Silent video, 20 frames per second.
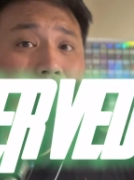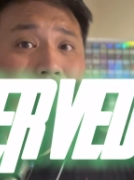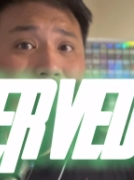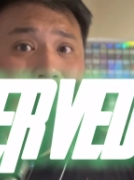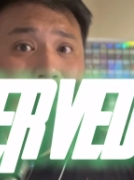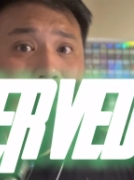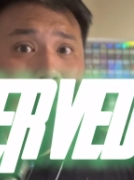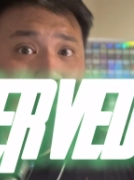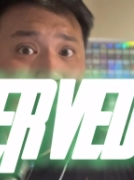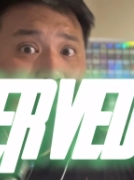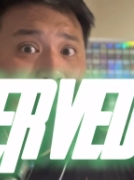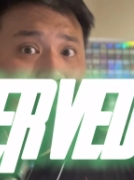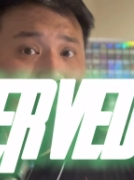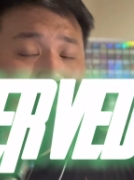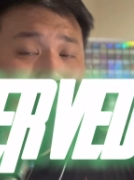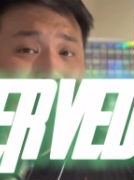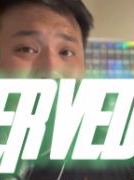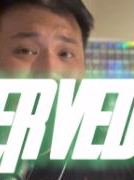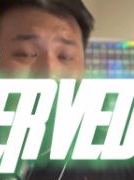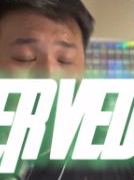list cards,
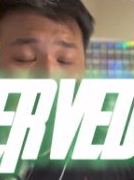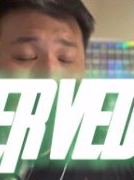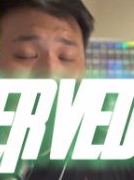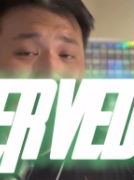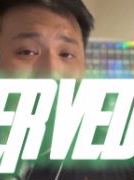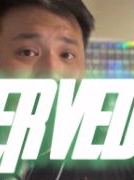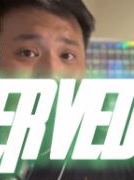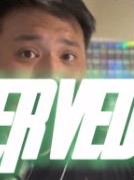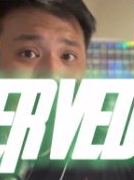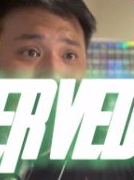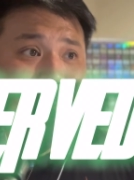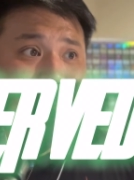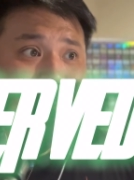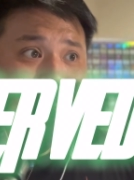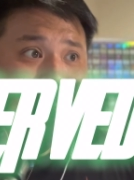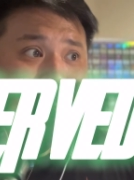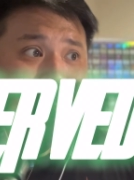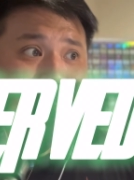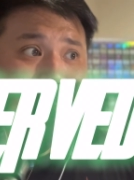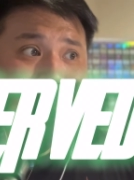man. Yeah.
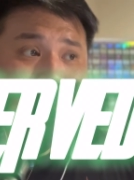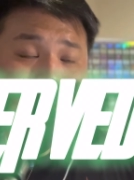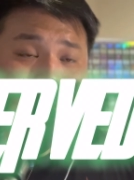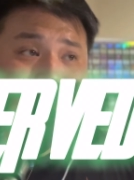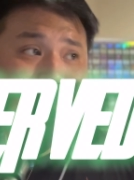Do